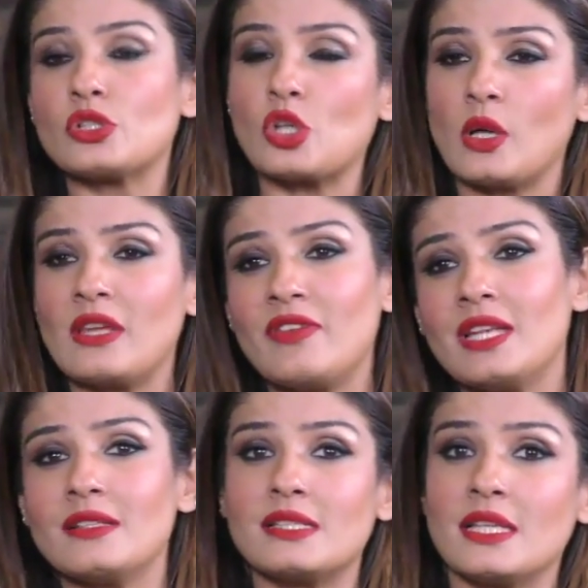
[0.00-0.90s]
sorry, we
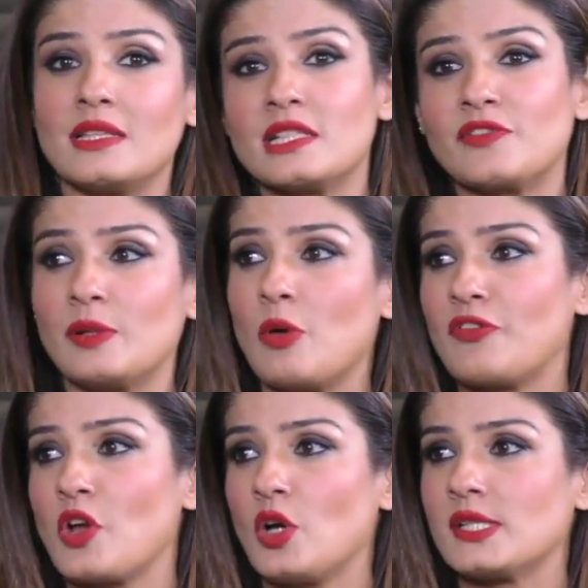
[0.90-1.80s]
didn't see this film of
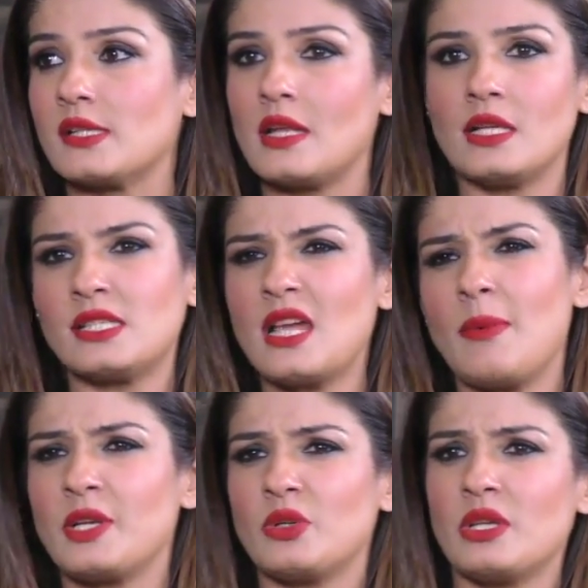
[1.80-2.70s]
yours. And I say, yeah,
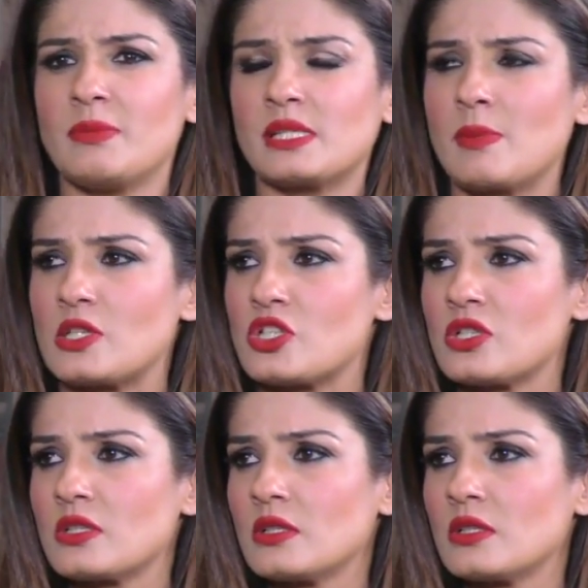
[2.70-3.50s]
but you didn't miss much.